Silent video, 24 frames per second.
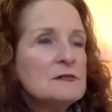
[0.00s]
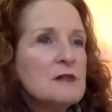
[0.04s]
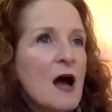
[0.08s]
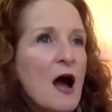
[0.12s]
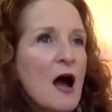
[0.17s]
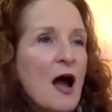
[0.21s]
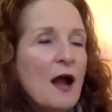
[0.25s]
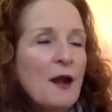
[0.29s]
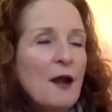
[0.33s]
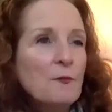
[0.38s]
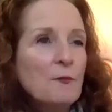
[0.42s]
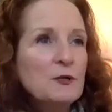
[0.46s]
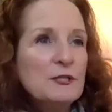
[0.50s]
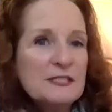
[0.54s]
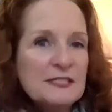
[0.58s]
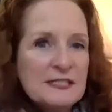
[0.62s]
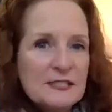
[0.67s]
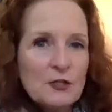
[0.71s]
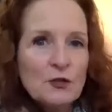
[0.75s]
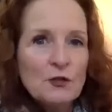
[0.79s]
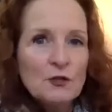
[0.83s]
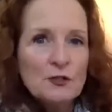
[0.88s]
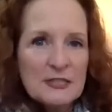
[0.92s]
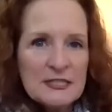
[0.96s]
I would
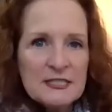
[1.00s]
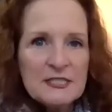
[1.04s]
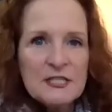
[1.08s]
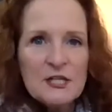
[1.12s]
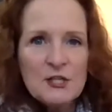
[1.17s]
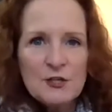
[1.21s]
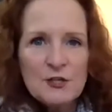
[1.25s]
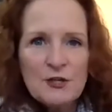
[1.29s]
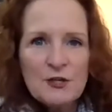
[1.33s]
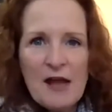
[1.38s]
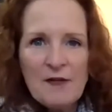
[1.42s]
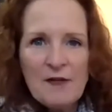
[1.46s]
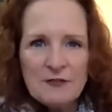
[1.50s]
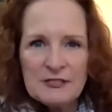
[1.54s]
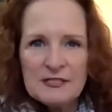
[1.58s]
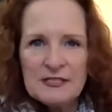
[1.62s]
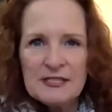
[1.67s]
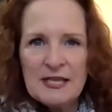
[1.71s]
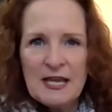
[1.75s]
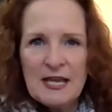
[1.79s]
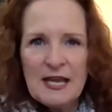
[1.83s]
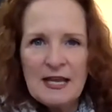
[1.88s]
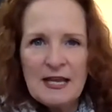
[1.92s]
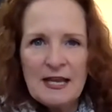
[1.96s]
still continue to have to
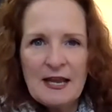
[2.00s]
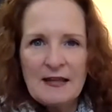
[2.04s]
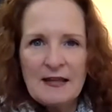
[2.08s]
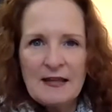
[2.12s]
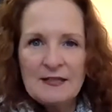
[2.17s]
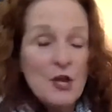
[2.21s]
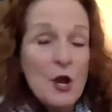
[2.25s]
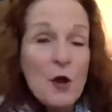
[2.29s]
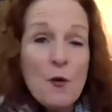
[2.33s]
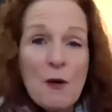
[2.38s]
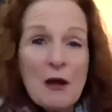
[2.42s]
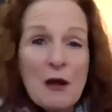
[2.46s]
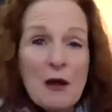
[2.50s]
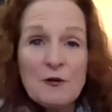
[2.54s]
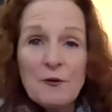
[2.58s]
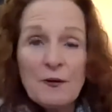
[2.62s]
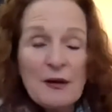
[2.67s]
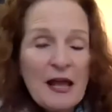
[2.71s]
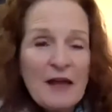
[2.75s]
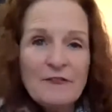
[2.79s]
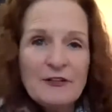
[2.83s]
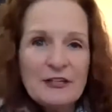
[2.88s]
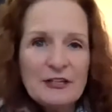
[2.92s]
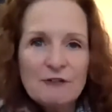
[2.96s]
say, no, I don't
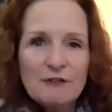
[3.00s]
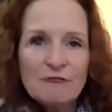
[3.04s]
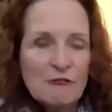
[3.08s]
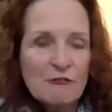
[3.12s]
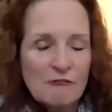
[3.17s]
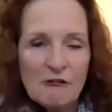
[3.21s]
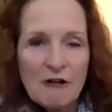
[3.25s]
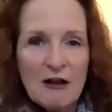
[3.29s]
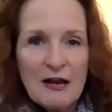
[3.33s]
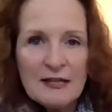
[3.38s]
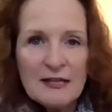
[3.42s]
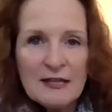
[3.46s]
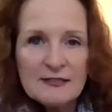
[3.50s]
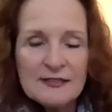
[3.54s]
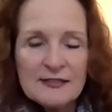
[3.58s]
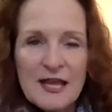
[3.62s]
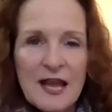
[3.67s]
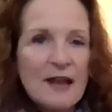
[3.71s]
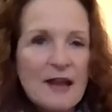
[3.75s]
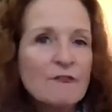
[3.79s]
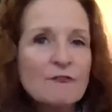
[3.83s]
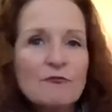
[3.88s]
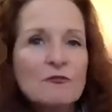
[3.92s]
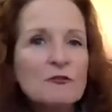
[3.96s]
have any regrets.
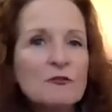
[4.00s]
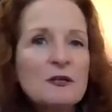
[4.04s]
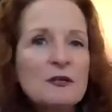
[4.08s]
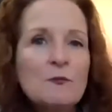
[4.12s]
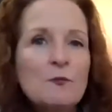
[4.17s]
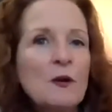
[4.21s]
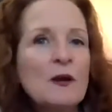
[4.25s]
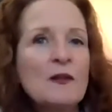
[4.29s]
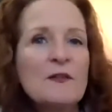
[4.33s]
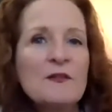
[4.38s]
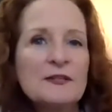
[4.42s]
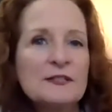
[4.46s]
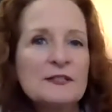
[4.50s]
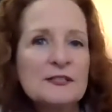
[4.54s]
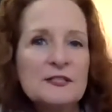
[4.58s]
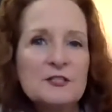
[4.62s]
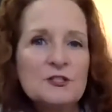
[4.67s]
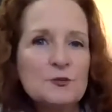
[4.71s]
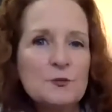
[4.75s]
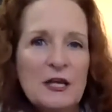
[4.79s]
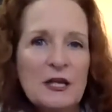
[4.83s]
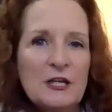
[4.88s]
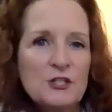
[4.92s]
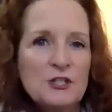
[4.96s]
Every one of the
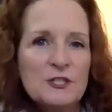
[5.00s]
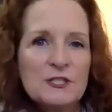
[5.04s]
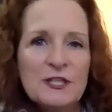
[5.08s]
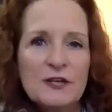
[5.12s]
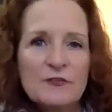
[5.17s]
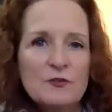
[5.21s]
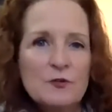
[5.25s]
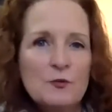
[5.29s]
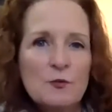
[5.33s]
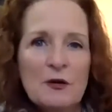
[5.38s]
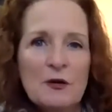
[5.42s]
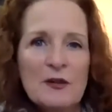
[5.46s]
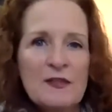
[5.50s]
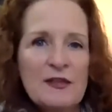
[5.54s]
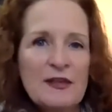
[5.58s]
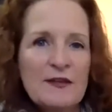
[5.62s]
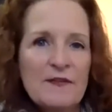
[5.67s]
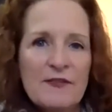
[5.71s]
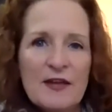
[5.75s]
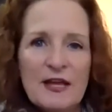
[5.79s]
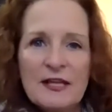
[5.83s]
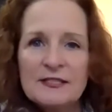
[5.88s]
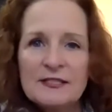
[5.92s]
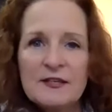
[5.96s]
situations, every one of the
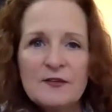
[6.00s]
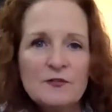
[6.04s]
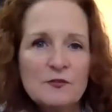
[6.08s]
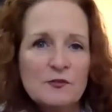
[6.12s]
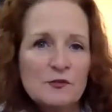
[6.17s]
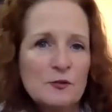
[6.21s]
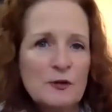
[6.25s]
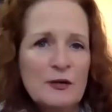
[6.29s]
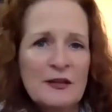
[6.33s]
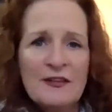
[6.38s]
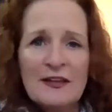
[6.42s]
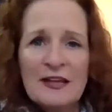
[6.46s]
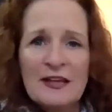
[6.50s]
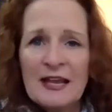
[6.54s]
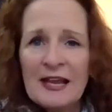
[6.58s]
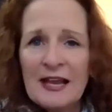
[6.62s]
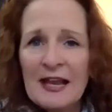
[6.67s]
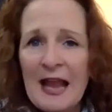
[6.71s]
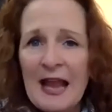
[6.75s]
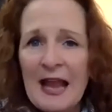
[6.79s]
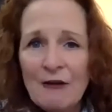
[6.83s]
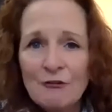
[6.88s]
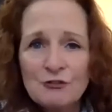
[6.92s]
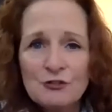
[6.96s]
events, every one of the
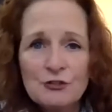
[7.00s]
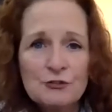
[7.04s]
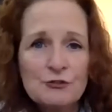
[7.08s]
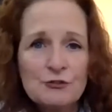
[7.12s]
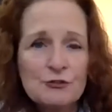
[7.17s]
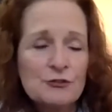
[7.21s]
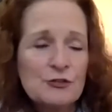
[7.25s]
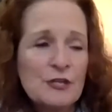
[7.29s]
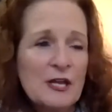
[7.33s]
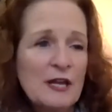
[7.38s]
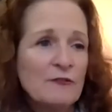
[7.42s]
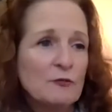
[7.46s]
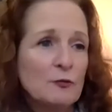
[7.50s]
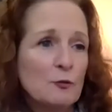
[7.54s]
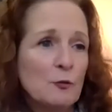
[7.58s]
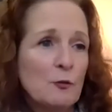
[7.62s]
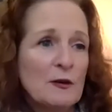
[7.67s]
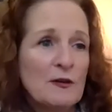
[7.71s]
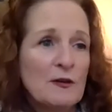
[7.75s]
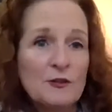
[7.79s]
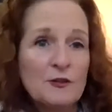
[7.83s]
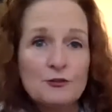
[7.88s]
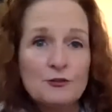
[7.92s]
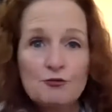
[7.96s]
encounters, every one
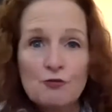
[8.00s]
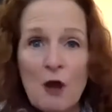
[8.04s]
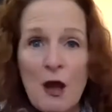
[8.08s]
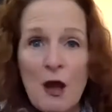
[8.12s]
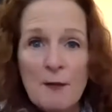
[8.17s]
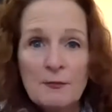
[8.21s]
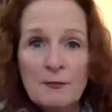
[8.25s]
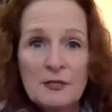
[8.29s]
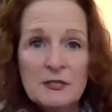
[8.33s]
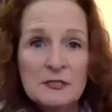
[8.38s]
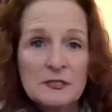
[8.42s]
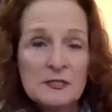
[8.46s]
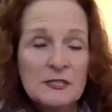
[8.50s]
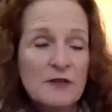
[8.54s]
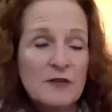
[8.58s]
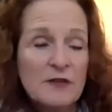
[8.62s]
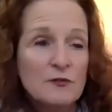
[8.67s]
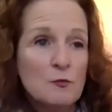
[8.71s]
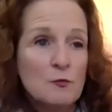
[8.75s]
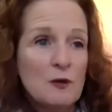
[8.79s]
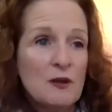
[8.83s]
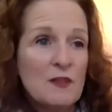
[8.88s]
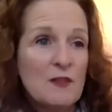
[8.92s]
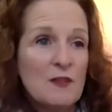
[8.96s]
of the traumas,
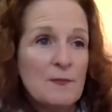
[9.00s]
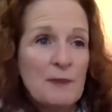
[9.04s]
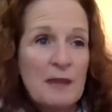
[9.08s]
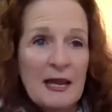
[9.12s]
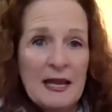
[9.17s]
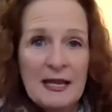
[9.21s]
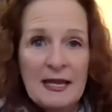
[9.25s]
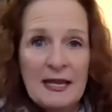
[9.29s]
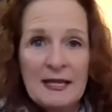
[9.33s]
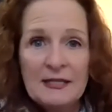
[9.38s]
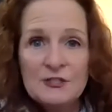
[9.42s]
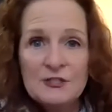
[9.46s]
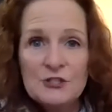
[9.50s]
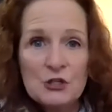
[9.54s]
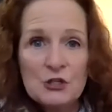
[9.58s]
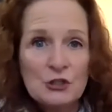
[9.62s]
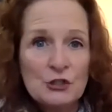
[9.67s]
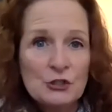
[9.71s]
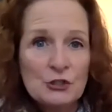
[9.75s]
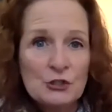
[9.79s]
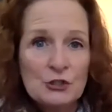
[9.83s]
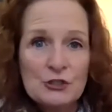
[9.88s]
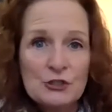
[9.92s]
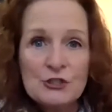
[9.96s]
every one of the pains, the
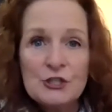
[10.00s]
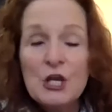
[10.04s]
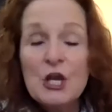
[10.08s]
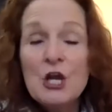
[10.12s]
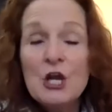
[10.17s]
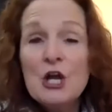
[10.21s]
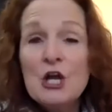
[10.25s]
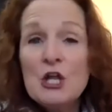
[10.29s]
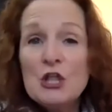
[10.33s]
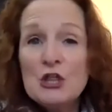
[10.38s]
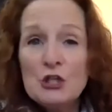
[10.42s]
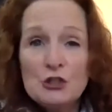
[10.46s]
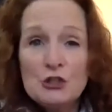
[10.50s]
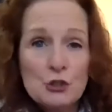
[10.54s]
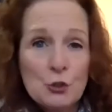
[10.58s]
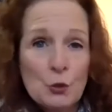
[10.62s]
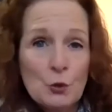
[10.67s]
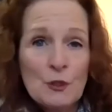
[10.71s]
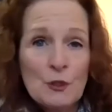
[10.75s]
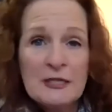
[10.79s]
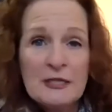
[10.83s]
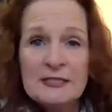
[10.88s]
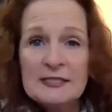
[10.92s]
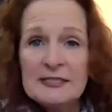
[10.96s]
hurts, the
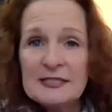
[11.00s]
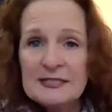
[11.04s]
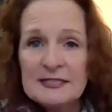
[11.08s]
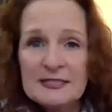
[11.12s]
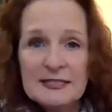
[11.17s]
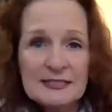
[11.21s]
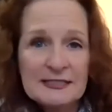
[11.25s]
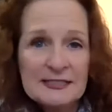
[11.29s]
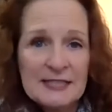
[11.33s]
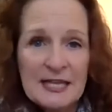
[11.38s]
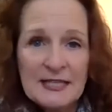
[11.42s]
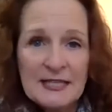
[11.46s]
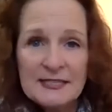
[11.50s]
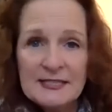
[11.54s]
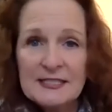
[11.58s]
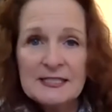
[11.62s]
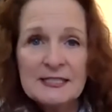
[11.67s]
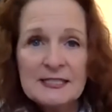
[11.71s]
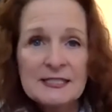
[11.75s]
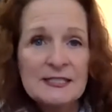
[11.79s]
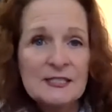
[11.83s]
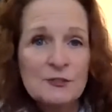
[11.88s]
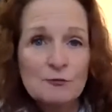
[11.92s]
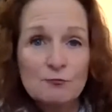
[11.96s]
joys, the
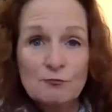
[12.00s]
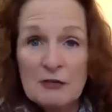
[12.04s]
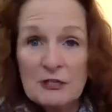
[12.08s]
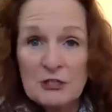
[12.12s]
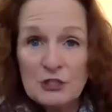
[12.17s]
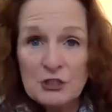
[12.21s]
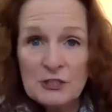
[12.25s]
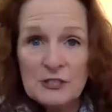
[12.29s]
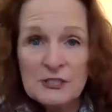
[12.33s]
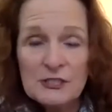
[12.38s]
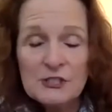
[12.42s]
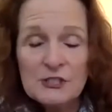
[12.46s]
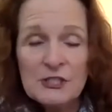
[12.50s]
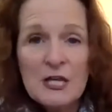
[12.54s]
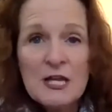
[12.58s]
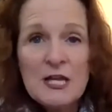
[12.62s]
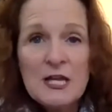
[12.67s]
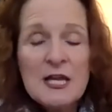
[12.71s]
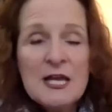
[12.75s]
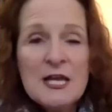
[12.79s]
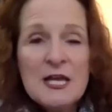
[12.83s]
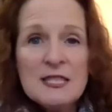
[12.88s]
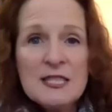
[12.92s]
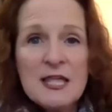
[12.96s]
successes, the riches
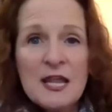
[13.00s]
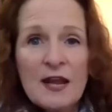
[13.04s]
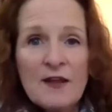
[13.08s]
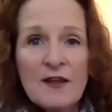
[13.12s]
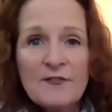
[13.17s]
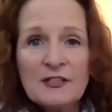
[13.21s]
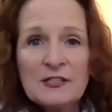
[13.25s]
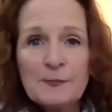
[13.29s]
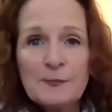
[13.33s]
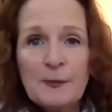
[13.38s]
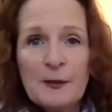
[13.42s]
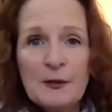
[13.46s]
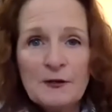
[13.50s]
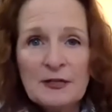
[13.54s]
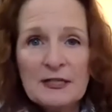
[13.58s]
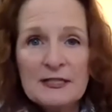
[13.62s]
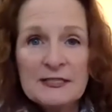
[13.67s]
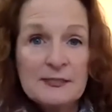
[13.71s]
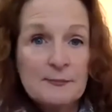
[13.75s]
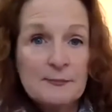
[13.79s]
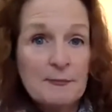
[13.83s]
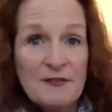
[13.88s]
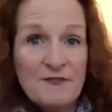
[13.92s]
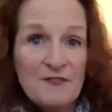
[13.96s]
that I've
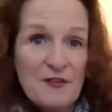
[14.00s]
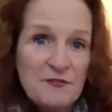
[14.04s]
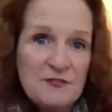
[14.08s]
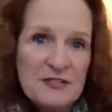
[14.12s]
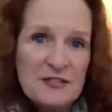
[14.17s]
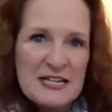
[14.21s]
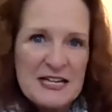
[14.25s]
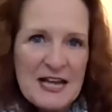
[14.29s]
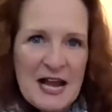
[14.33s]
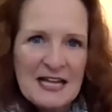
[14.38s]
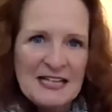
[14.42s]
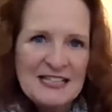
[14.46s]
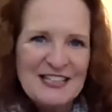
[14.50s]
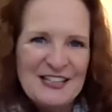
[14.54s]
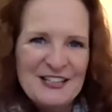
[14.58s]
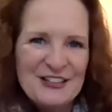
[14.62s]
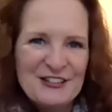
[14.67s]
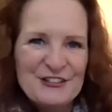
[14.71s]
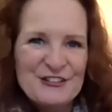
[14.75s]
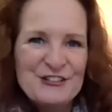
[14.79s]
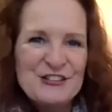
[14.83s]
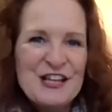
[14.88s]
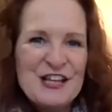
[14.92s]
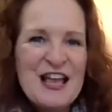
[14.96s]
experienced in my 59
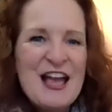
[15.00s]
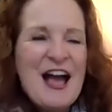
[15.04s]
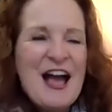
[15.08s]
years